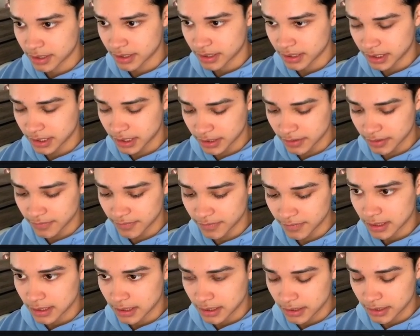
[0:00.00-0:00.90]
div.
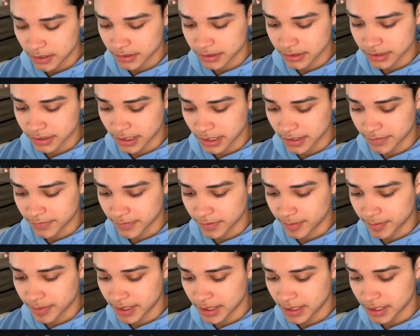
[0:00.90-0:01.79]
Here's going to have a
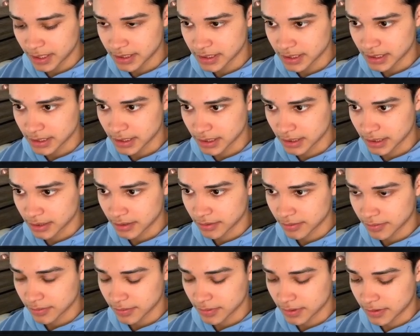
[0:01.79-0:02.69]
p tag
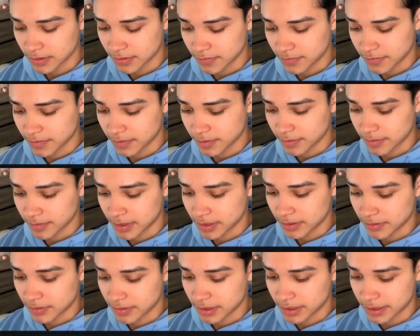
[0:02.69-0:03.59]
of
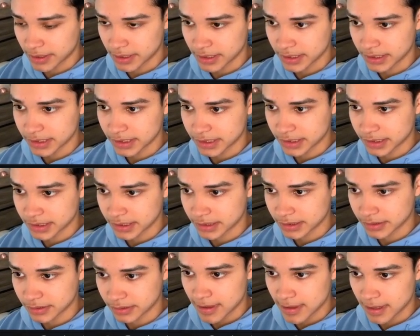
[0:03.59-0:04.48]
about us,
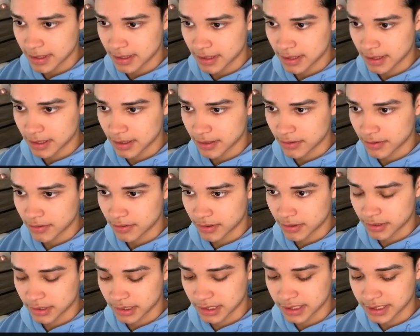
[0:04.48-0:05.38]
and now
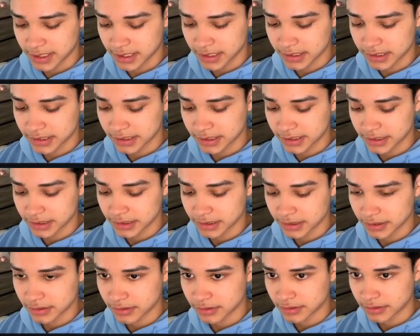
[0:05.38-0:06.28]
our links,
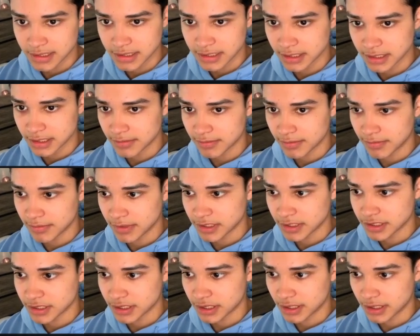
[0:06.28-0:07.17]
team,
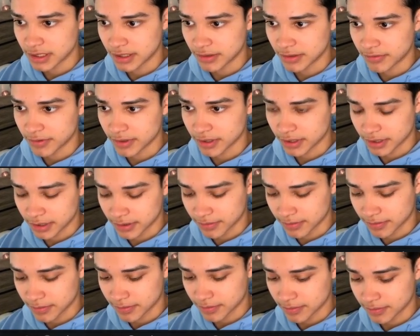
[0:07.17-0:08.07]
mission, and network.
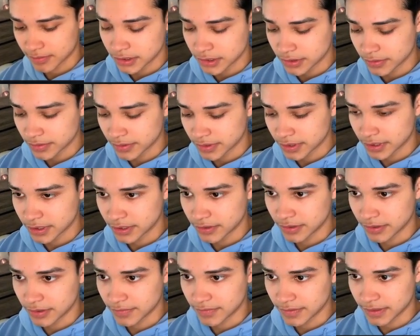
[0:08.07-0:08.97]
So we're going to do
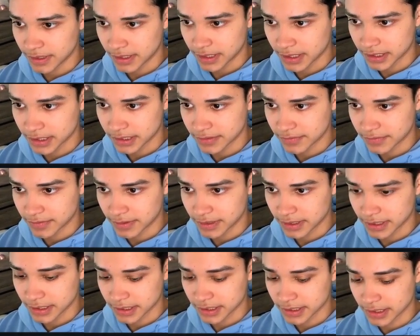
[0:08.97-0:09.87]
a flex
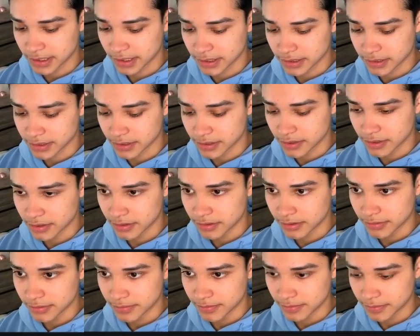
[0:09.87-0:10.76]
dash
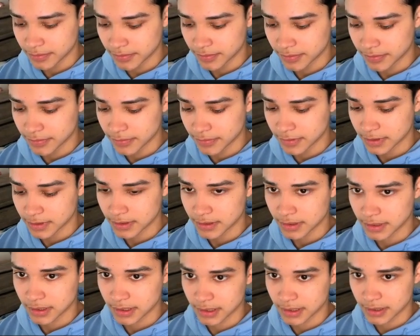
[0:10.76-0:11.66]
column,
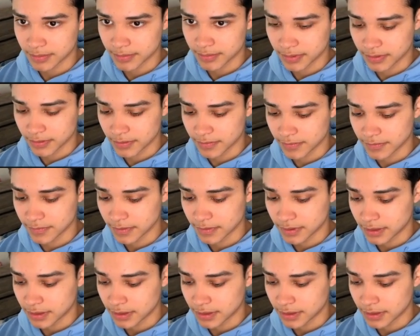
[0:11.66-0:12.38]
gap of